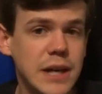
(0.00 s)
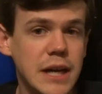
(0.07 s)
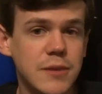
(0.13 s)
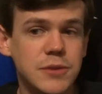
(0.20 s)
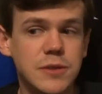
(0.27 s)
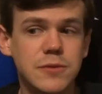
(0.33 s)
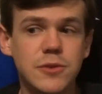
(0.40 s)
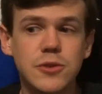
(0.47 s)
Now,
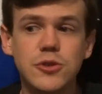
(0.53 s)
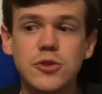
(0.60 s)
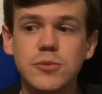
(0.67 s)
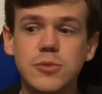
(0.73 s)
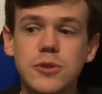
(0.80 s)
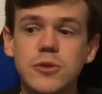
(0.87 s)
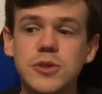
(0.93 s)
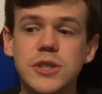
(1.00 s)
if it's Voodoo's
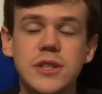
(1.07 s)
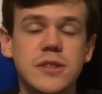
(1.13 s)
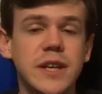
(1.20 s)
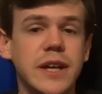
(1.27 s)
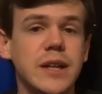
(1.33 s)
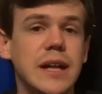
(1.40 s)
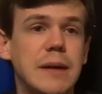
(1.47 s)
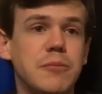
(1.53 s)
Brew, it's going to
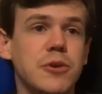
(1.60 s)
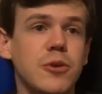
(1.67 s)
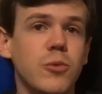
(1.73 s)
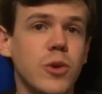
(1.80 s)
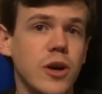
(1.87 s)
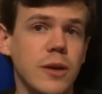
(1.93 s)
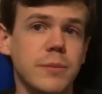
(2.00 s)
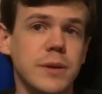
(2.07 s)
take a lot more
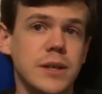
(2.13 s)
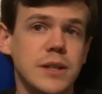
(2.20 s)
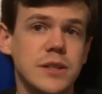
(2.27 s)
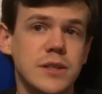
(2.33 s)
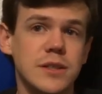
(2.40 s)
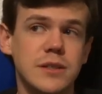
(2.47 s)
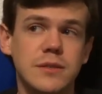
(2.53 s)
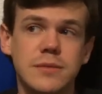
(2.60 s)
work
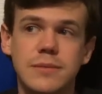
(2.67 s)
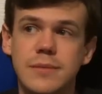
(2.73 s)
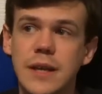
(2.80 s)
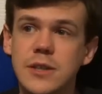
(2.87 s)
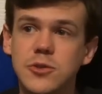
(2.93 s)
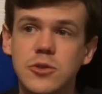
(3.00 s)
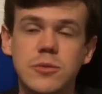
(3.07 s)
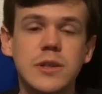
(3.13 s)
because
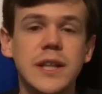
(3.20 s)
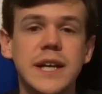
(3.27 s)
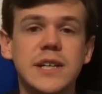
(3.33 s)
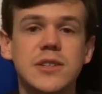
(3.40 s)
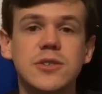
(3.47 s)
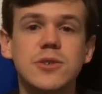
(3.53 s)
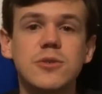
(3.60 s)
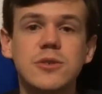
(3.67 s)
that's normally like a
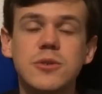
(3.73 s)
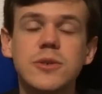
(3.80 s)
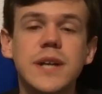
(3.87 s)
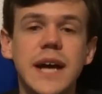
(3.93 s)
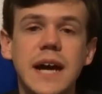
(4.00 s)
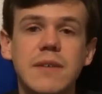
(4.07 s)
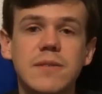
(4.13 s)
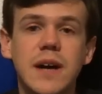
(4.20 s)
two, two and a
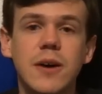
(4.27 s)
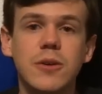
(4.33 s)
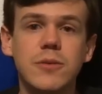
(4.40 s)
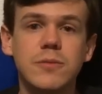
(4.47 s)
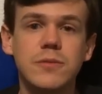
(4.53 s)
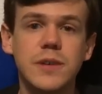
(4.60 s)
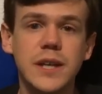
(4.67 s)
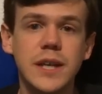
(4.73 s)
half hour
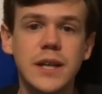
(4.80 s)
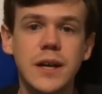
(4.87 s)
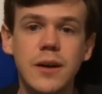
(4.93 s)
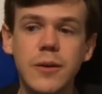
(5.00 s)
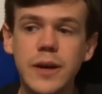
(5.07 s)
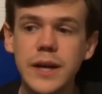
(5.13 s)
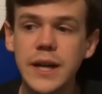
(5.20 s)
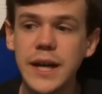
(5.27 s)
video.